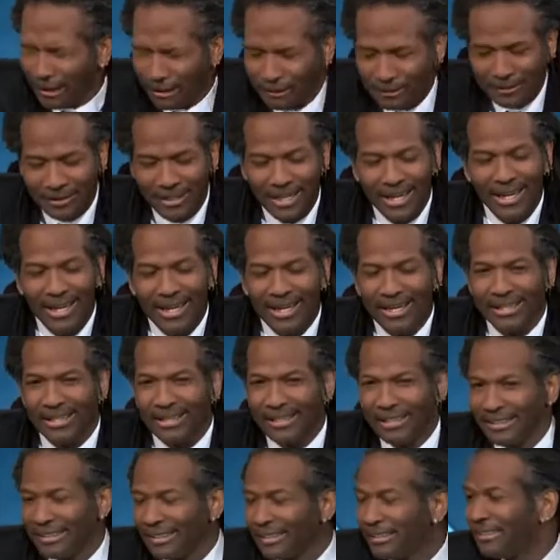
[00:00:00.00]
Now,
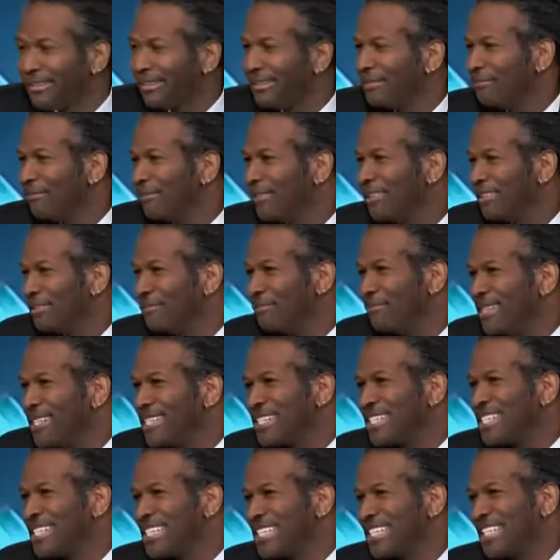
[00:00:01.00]
the, the
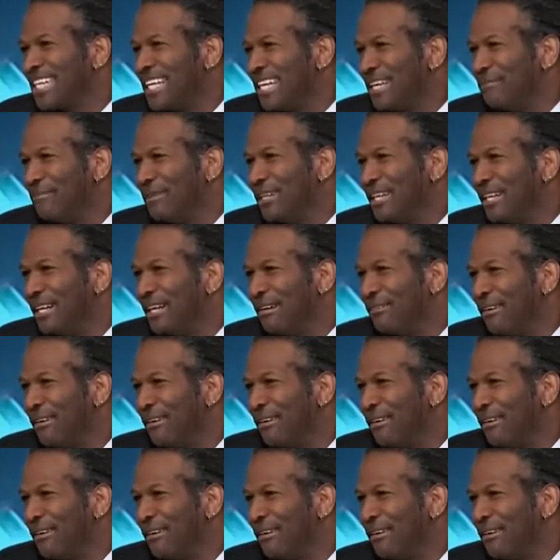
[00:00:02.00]
mission statement.